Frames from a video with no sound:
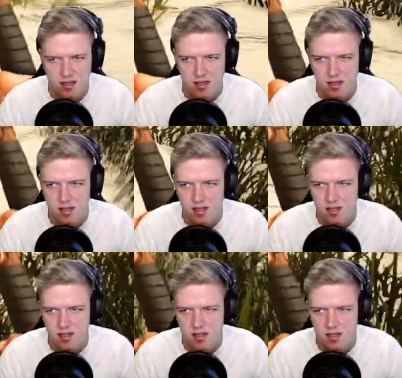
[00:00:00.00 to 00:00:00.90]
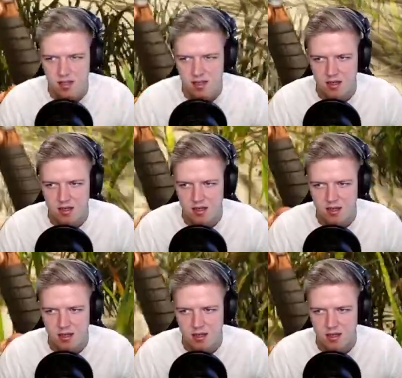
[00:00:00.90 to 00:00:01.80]

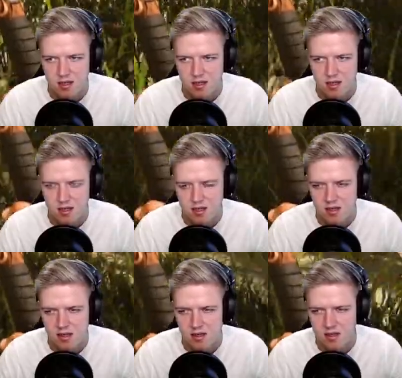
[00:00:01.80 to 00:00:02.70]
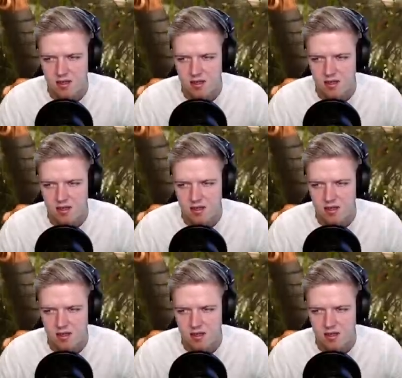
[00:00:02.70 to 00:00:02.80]
No one is speaking in this clip.